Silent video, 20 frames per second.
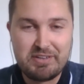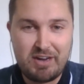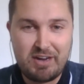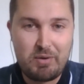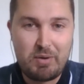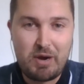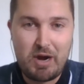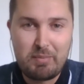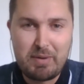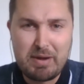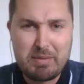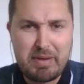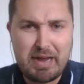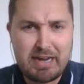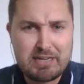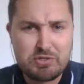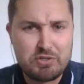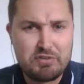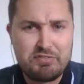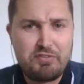I went
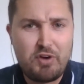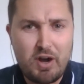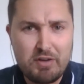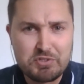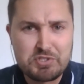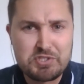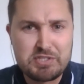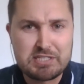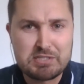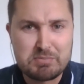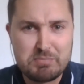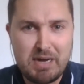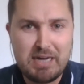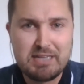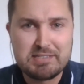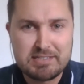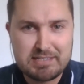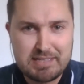back sort of 5 or 6 months.